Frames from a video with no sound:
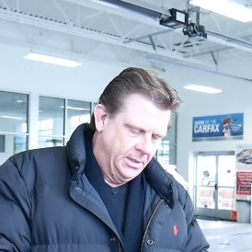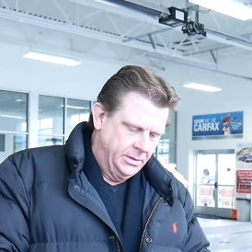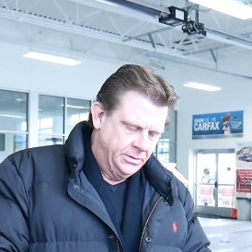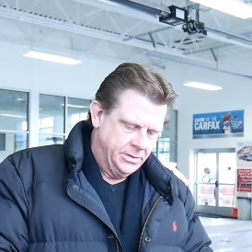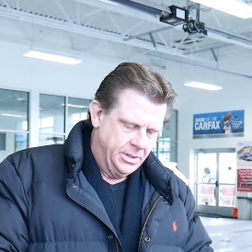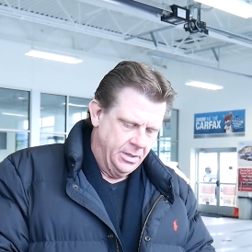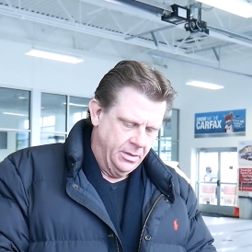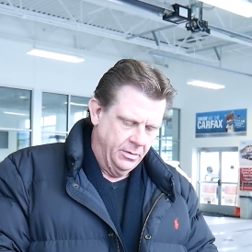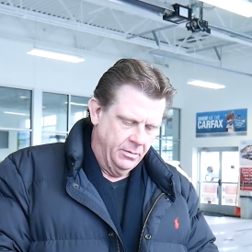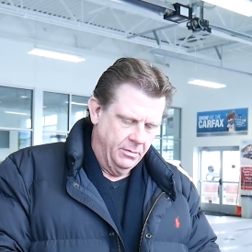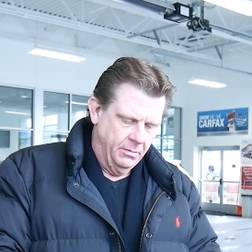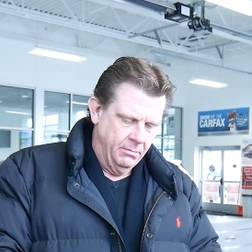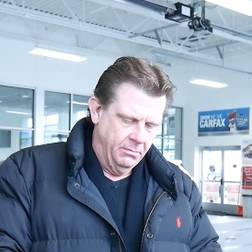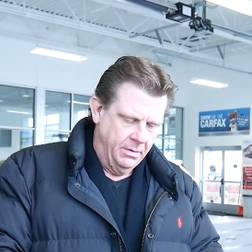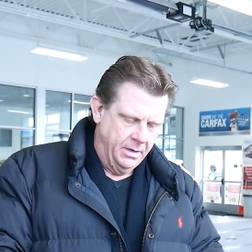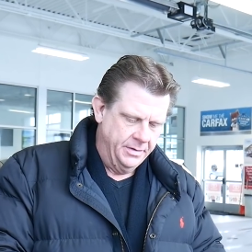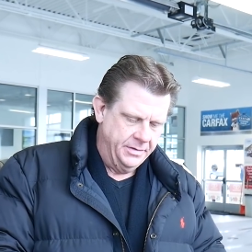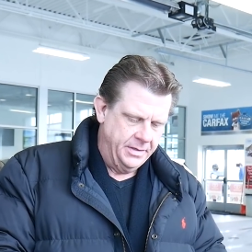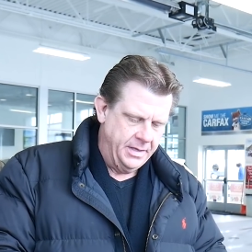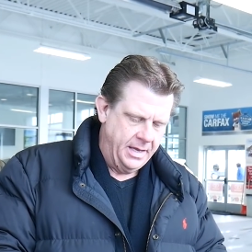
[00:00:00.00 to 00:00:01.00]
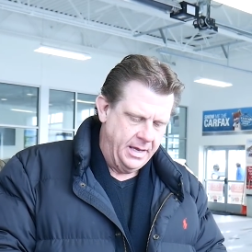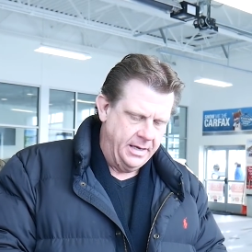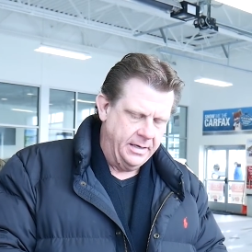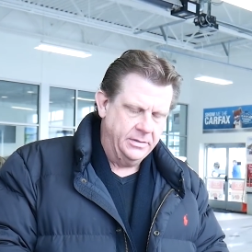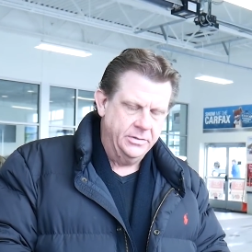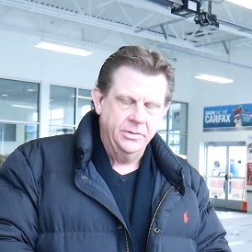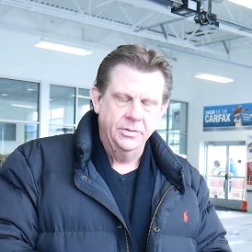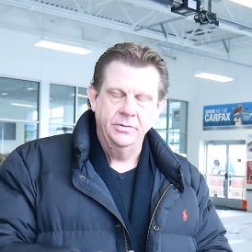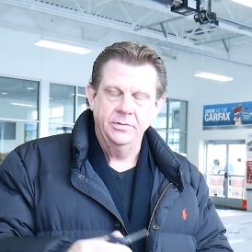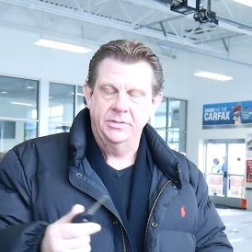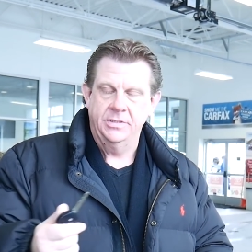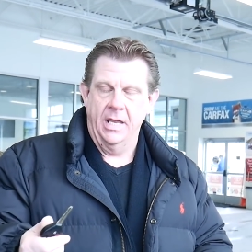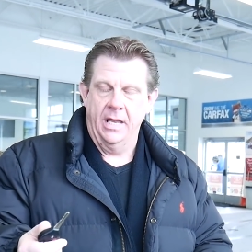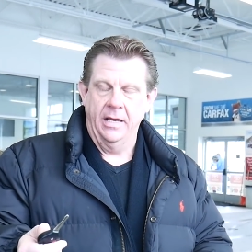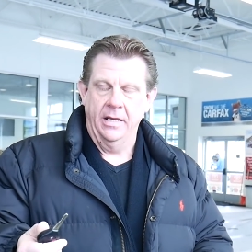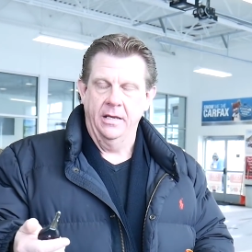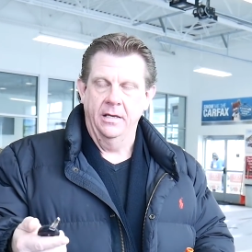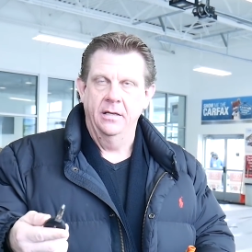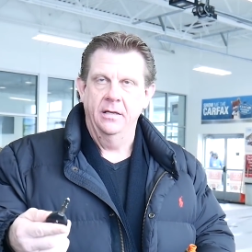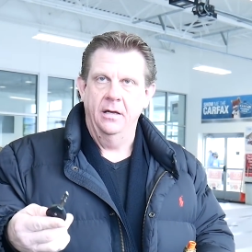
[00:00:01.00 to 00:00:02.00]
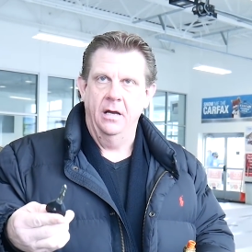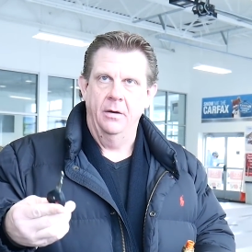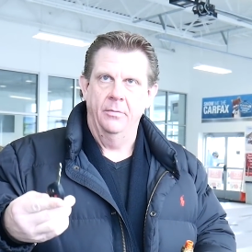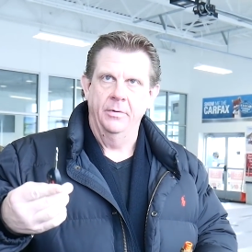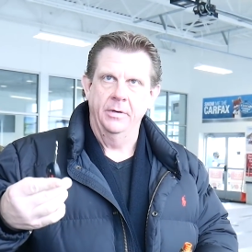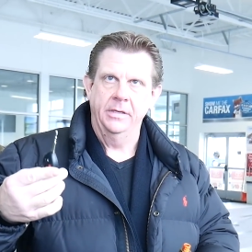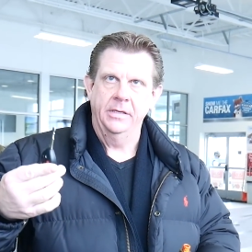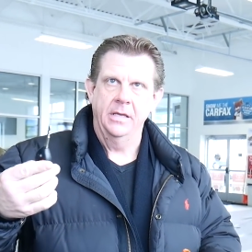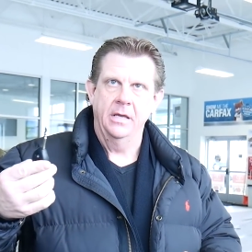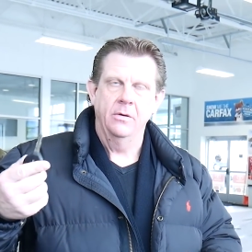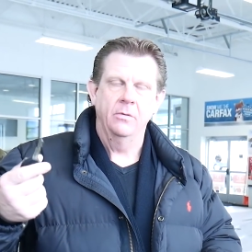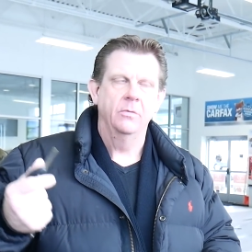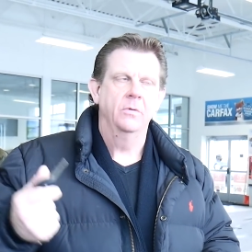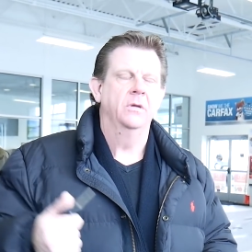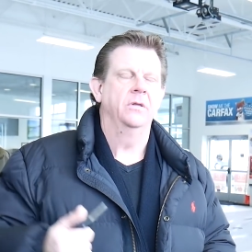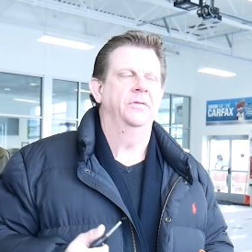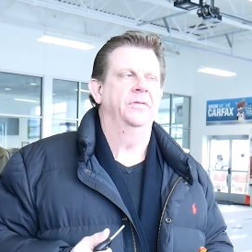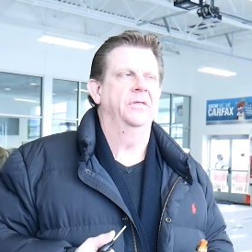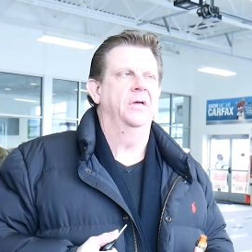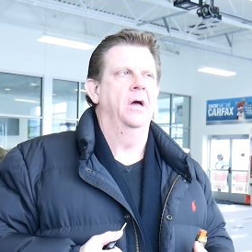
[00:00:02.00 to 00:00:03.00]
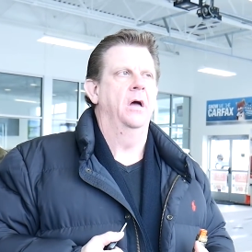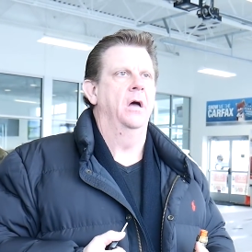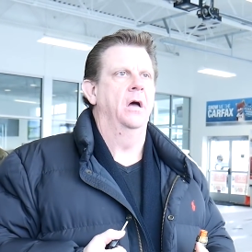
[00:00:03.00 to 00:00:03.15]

So Monday, Tuesday, I'm going to get with